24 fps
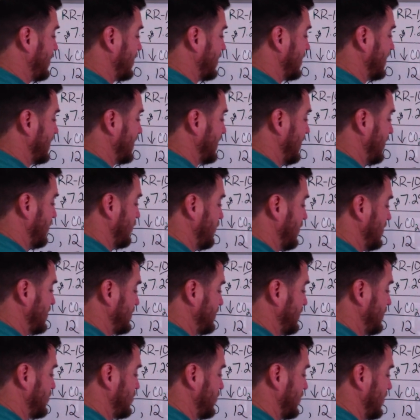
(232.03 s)
you're going to get
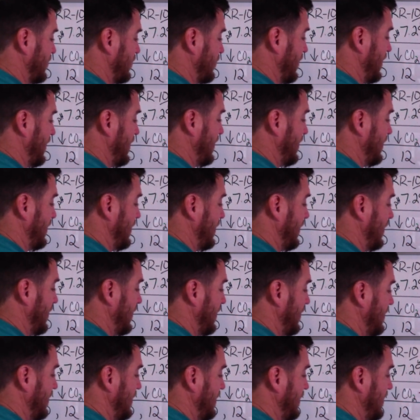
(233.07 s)
respiratory rate
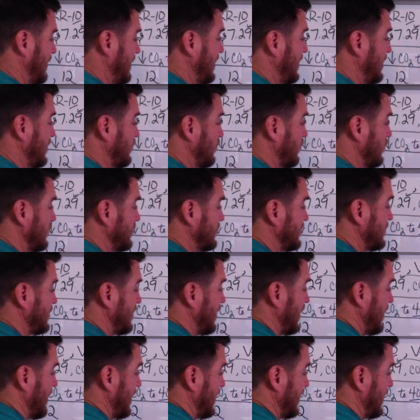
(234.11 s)
equals,